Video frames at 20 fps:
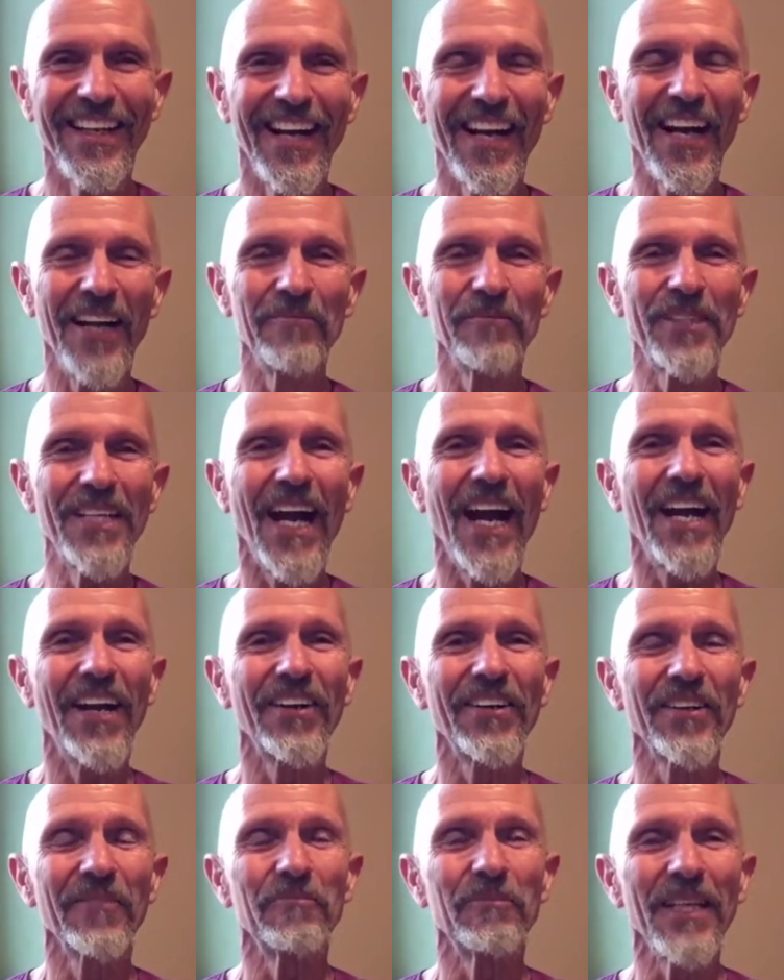I'm
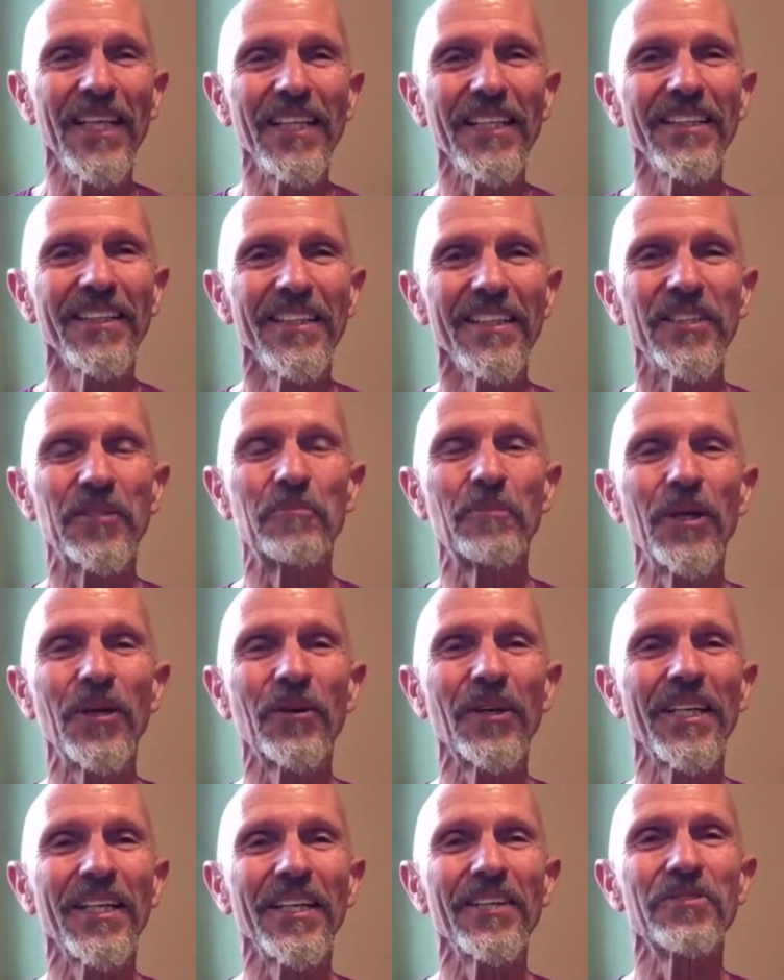tired of being
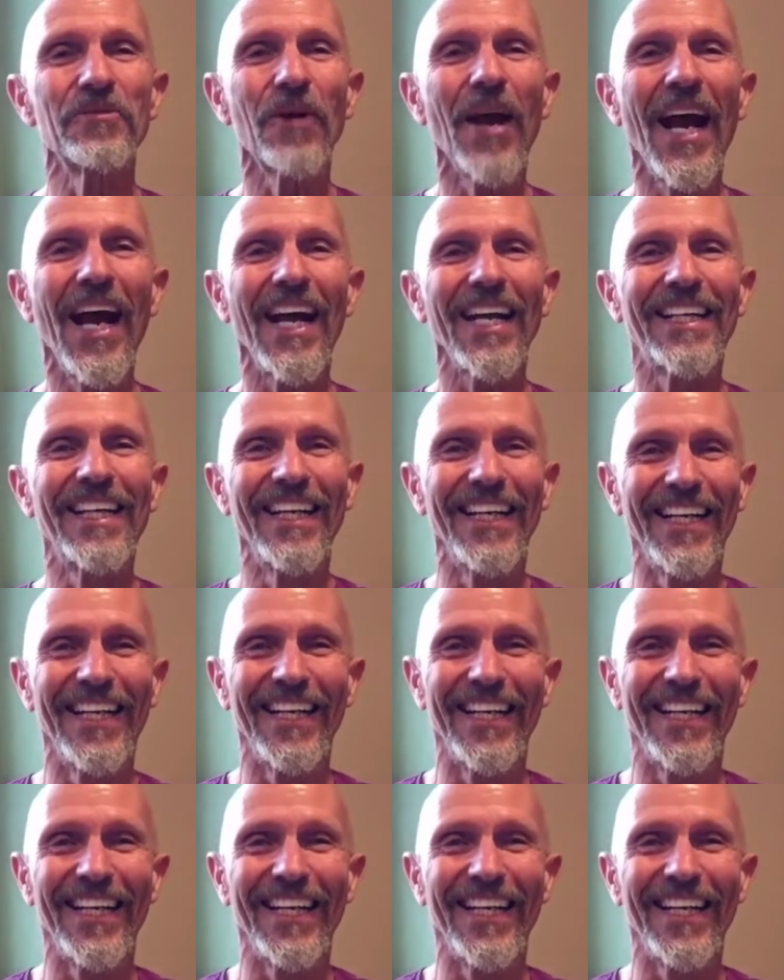spirit in drag,